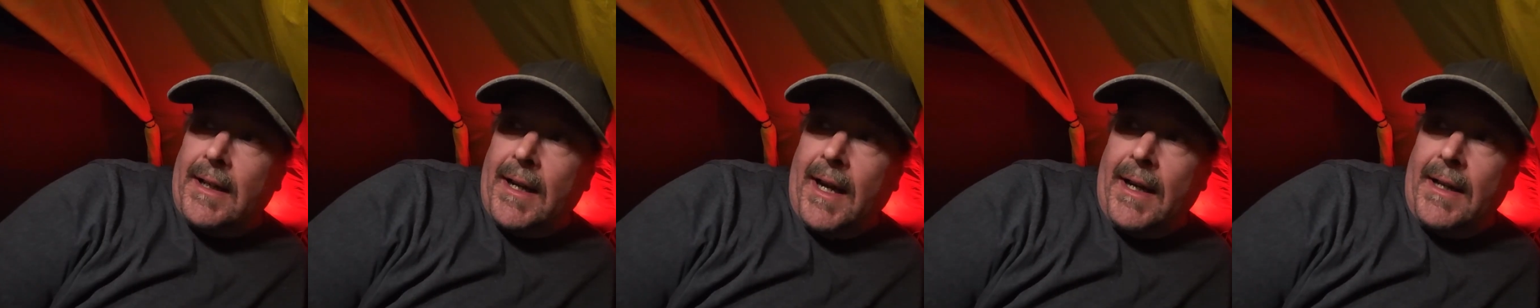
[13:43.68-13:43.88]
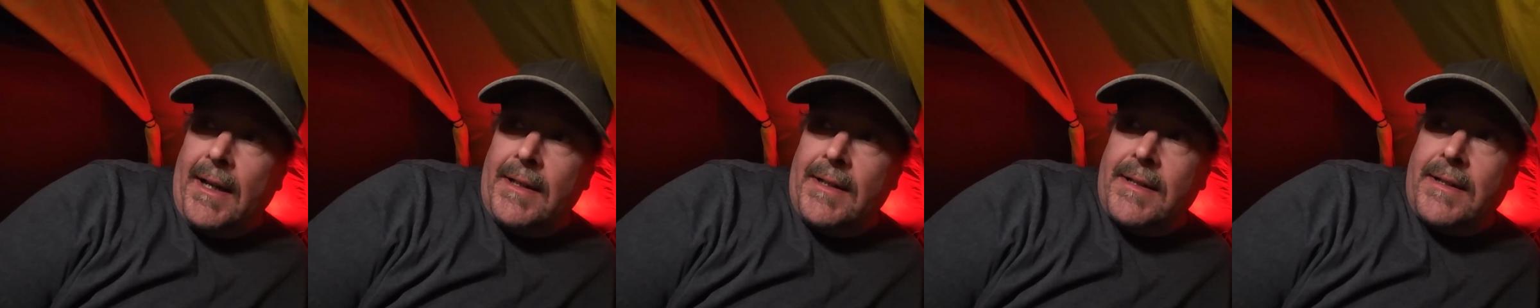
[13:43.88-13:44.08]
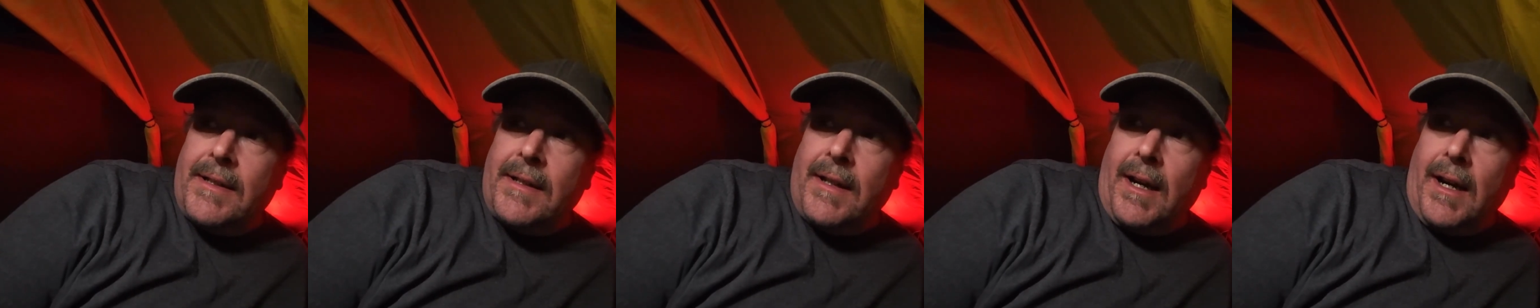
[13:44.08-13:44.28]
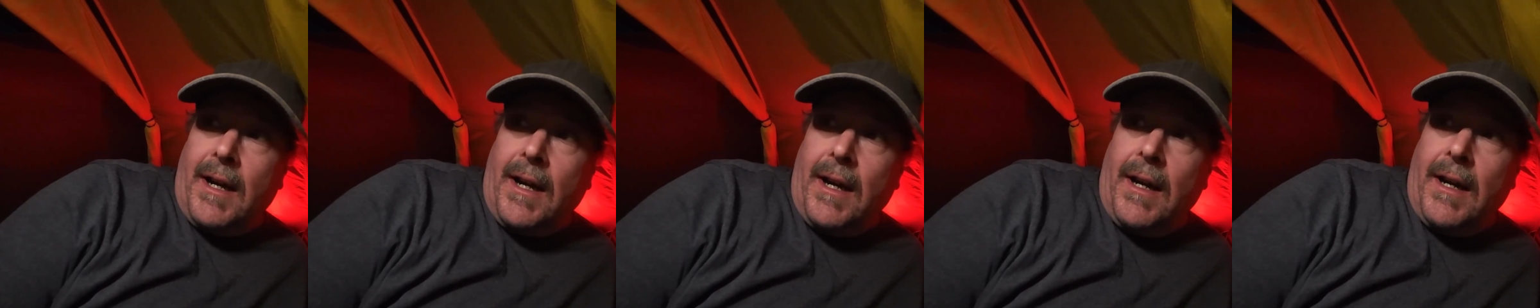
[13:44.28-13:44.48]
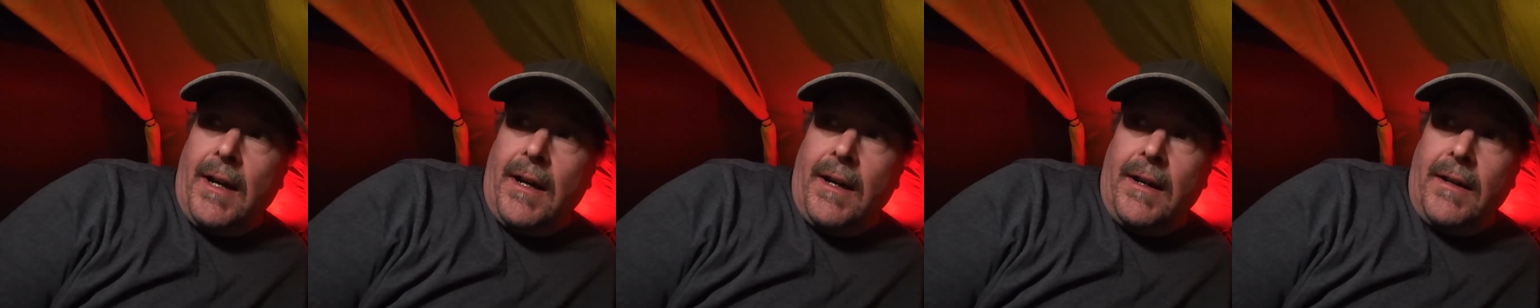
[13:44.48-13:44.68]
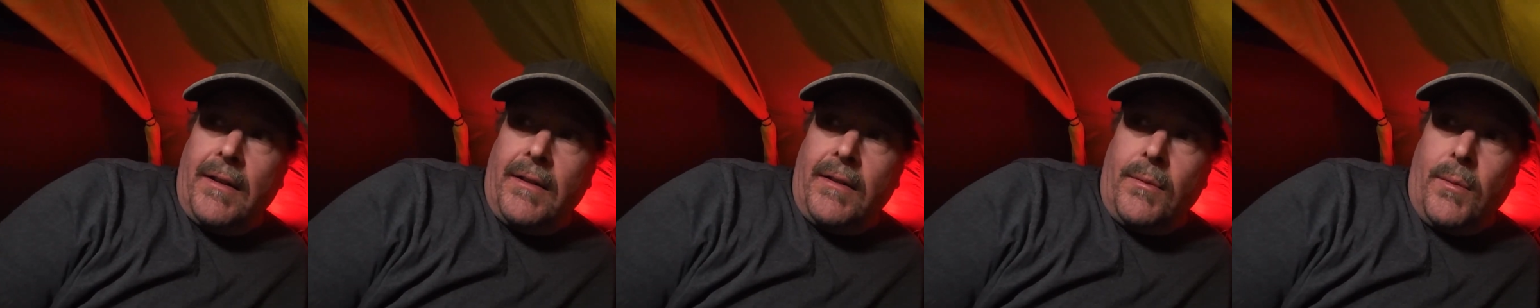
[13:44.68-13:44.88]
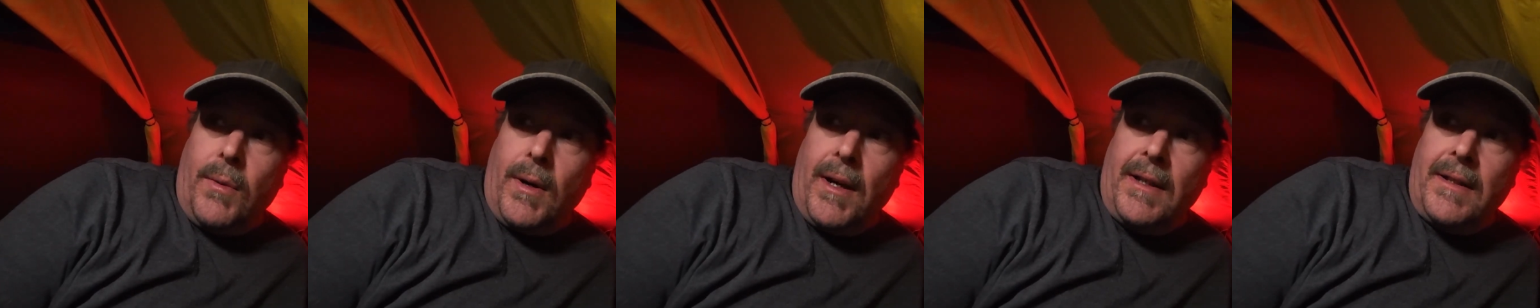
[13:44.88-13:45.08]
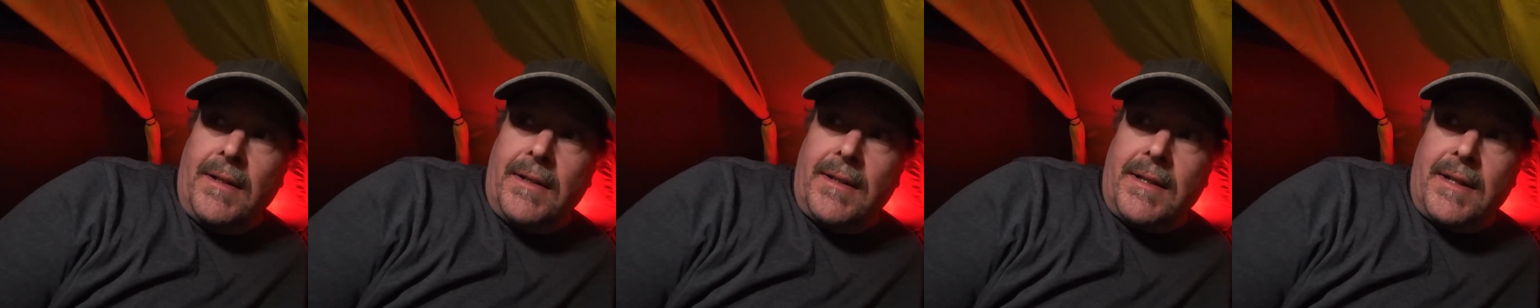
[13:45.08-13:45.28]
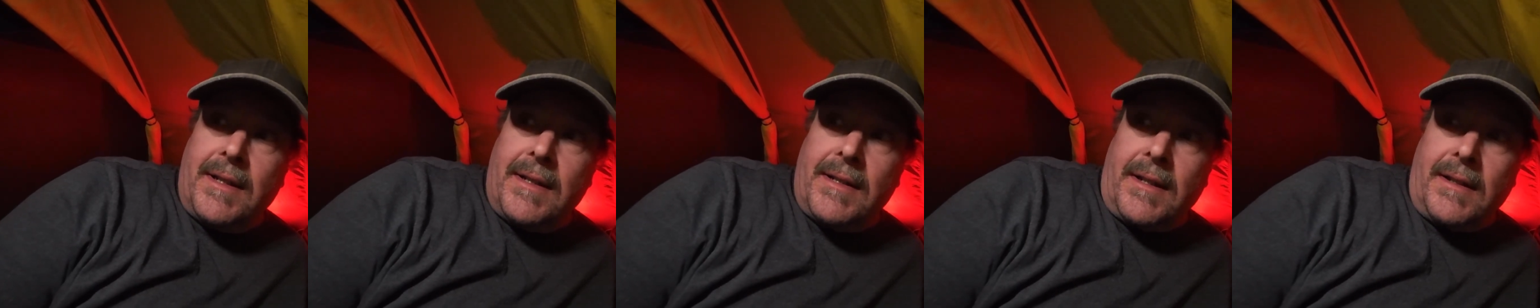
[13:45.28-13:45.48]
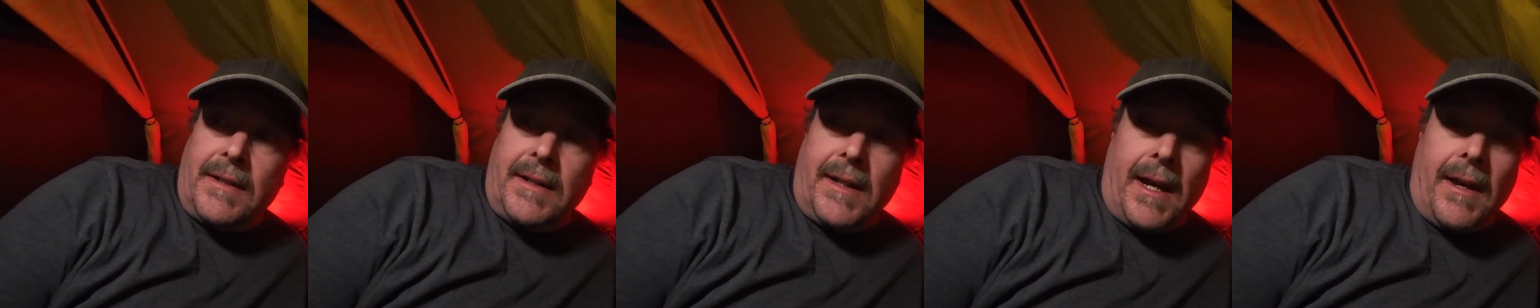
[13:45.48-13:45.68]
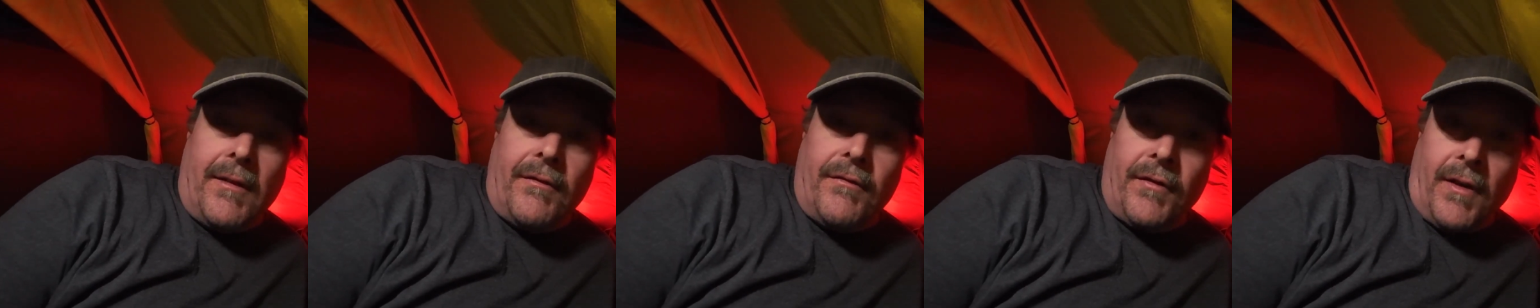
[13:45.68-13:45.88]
late. The wind is going to get